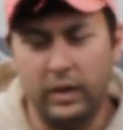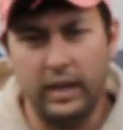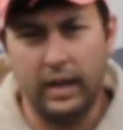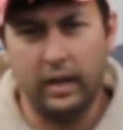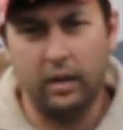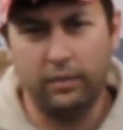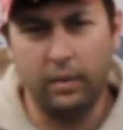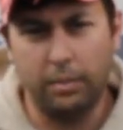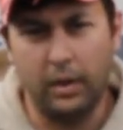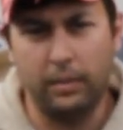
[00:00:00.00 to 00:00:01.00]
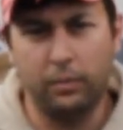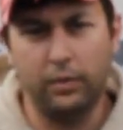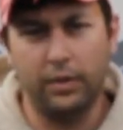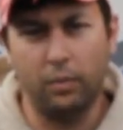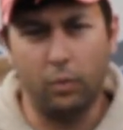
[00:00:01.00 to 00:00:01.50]
we have a problem
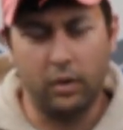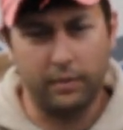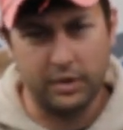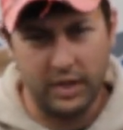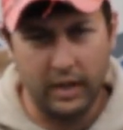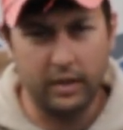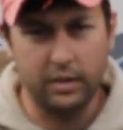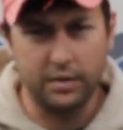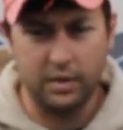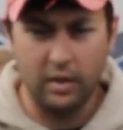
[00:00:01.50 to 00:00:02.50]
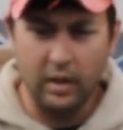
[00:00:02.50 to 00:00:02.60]
with one of our tires?